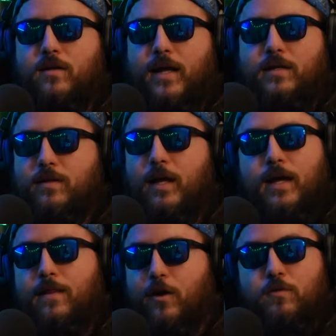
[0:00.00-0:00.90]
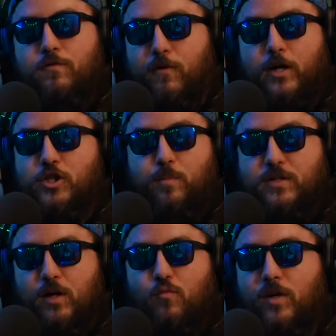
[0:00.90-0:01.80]
They yeah their friendship
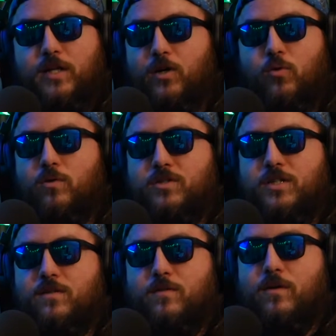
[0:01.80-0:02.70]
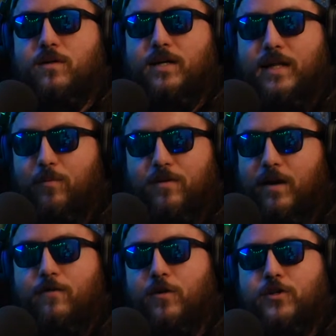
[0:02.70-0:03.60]
was like really cool in season four. Like they were
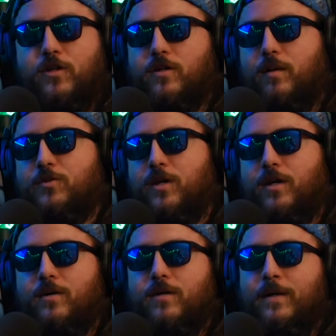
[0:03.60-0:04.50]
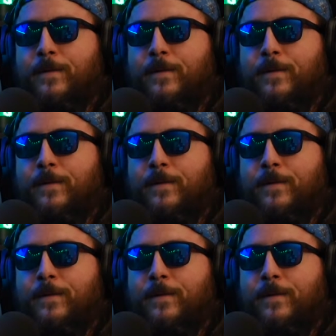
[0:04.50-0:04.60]
there for each other type shit, you know.